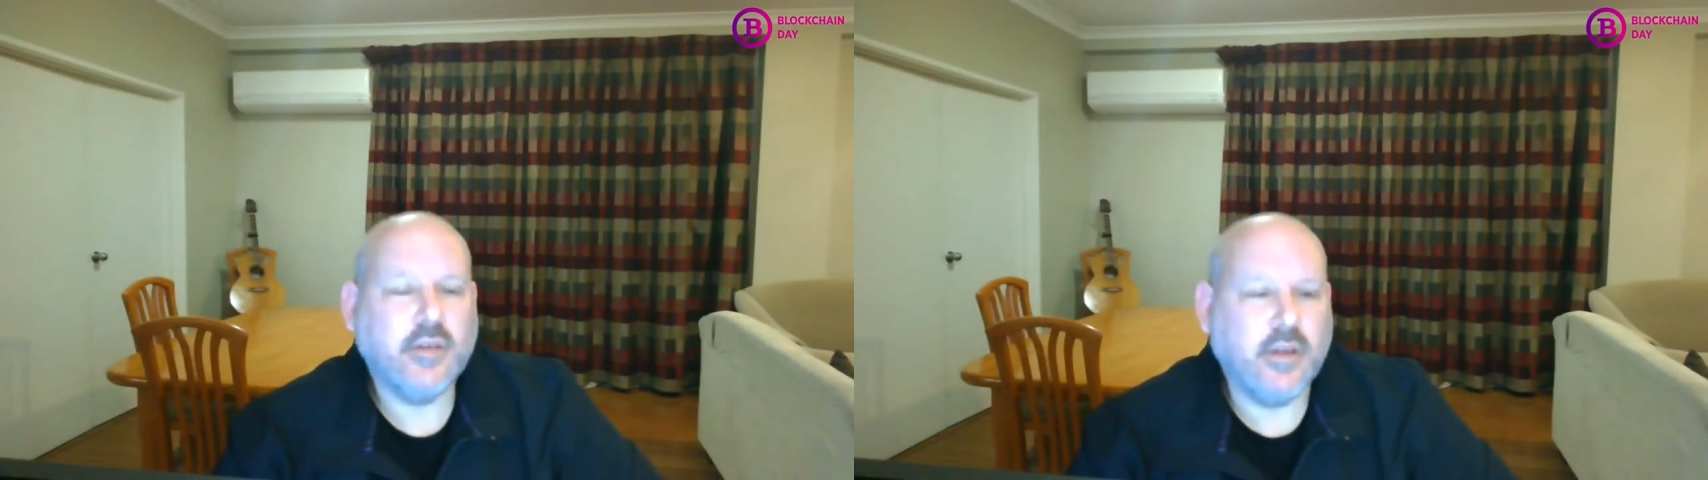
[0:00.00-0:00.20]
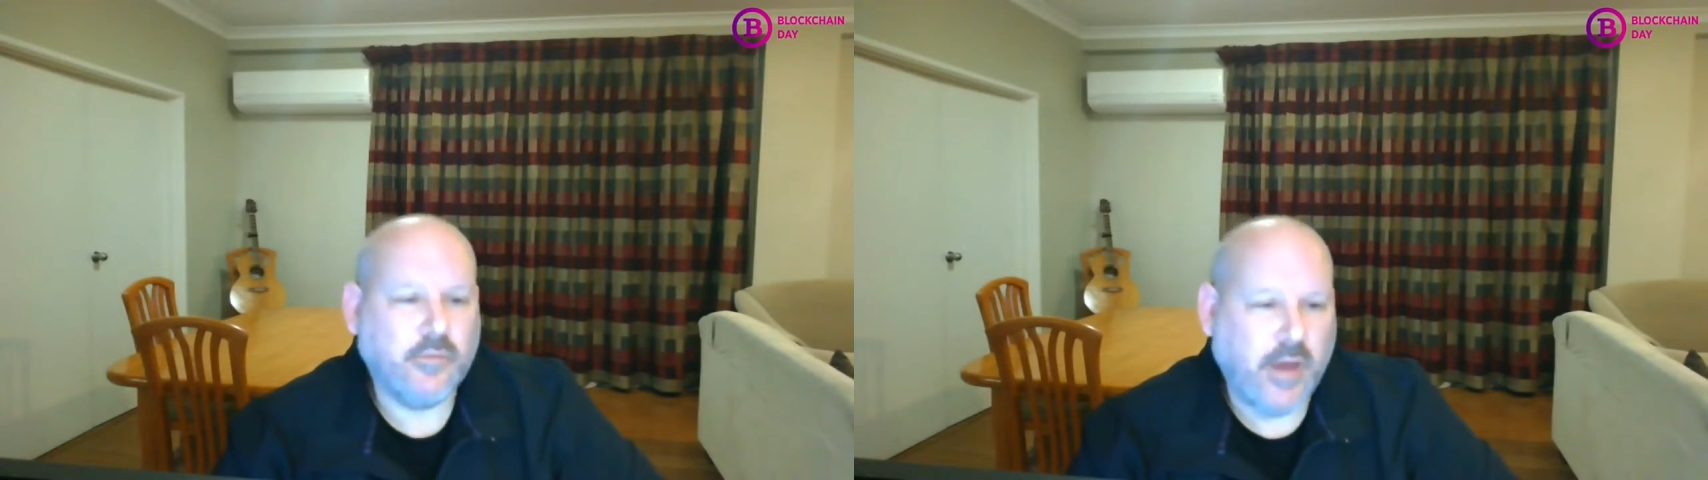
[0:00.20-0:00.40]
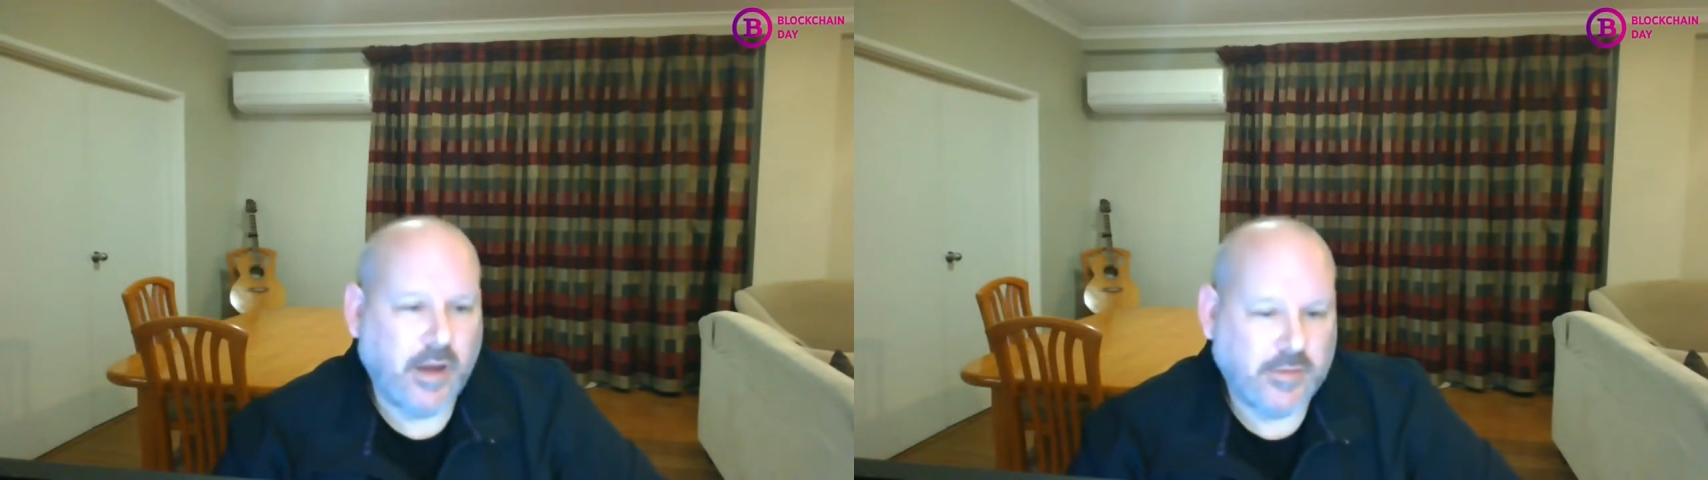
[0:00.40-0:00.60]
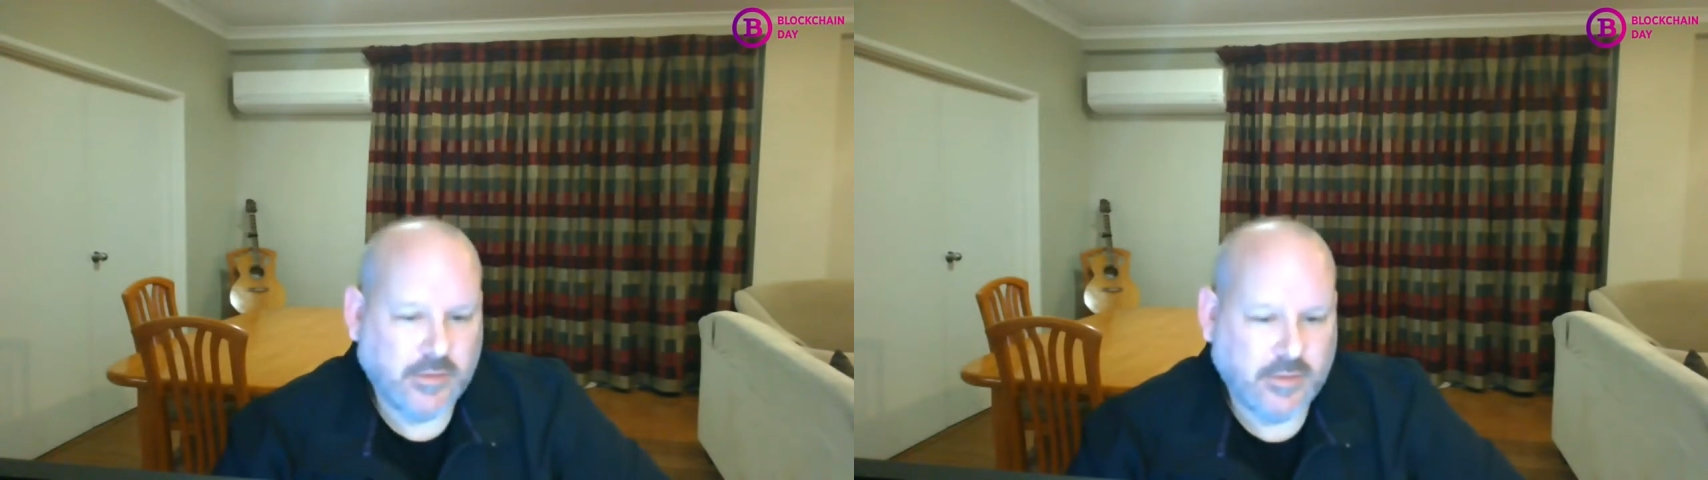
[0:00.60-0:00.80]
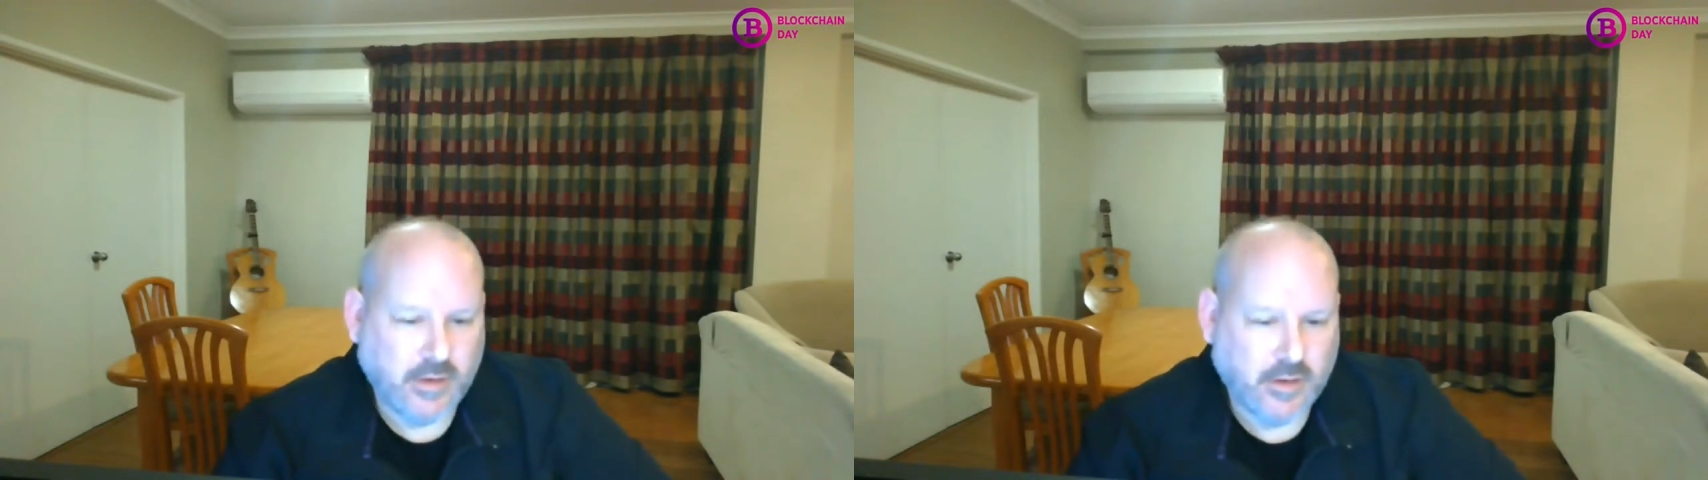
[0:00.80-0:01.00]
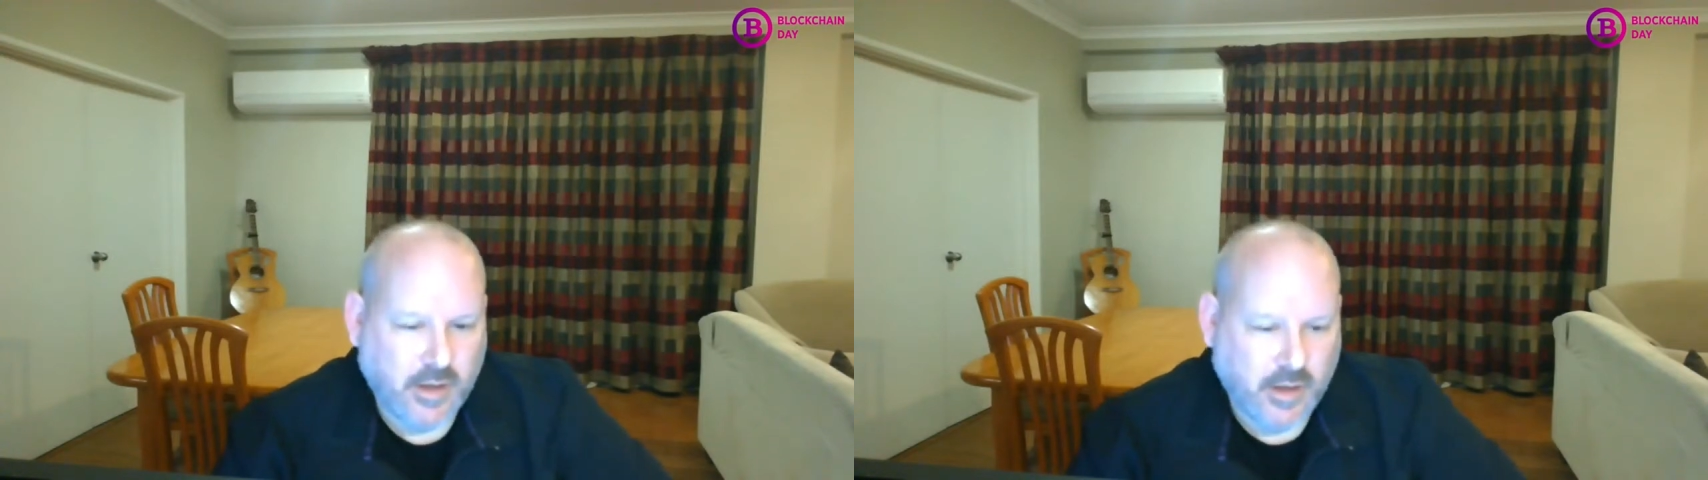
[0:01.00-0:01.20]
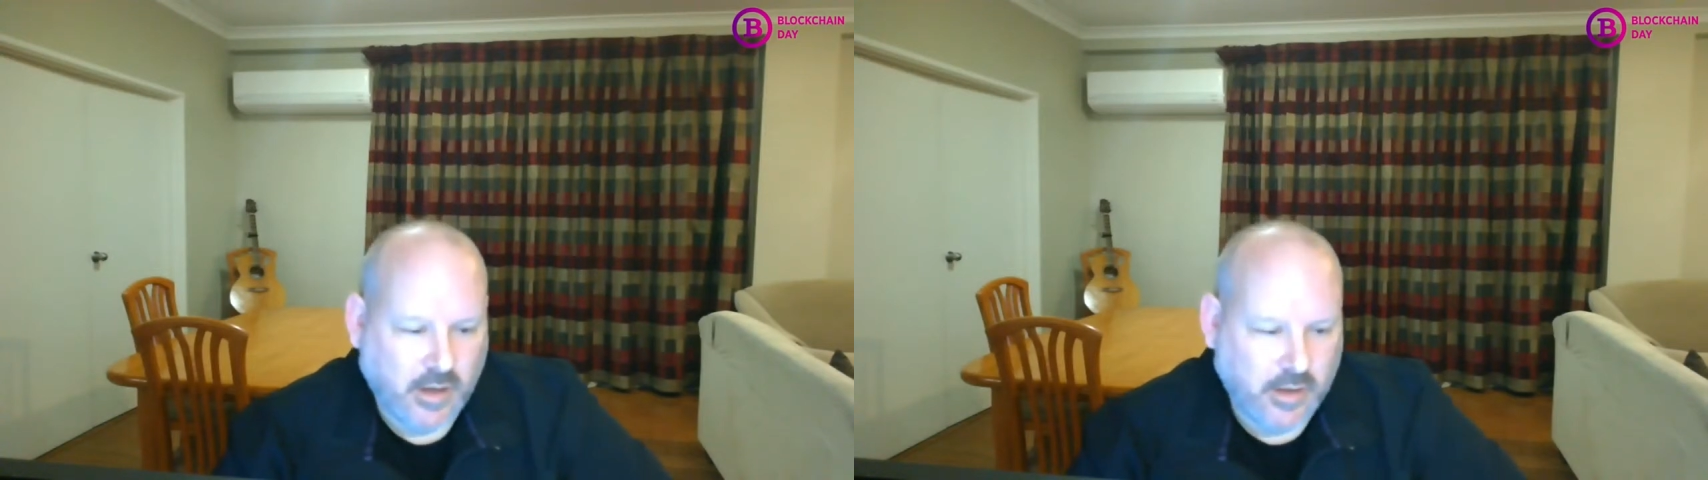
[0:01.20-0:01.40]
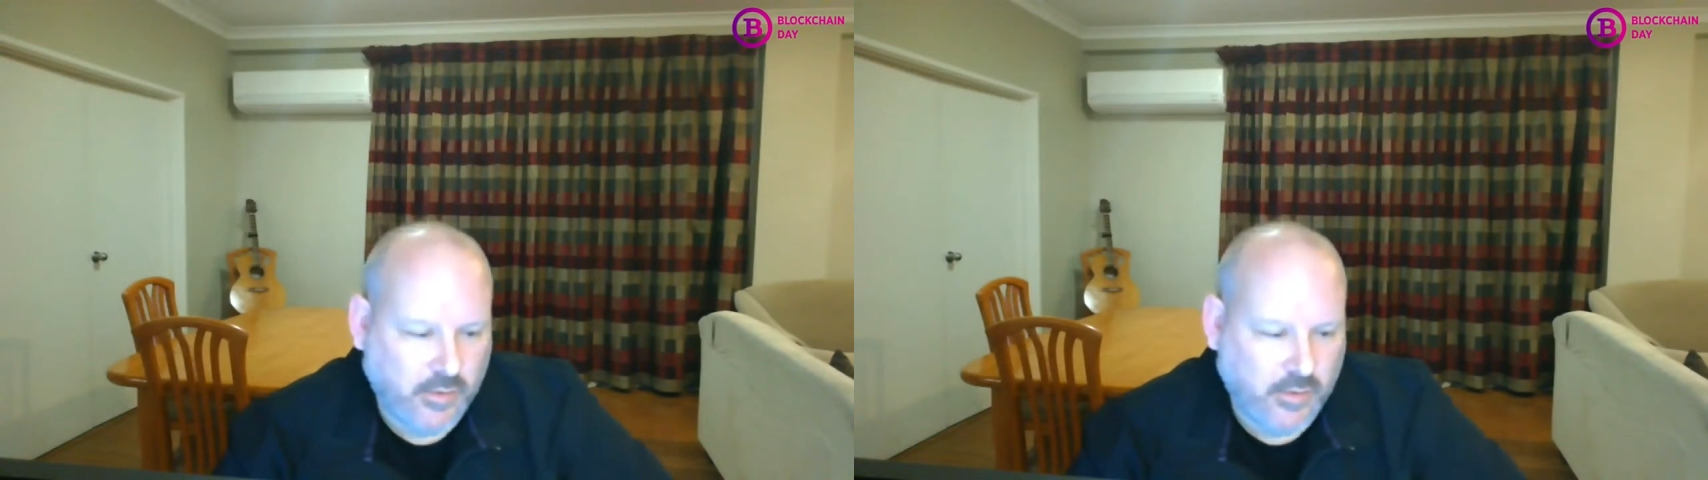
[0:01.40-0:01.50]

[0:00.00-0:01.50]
In fact, uh, I,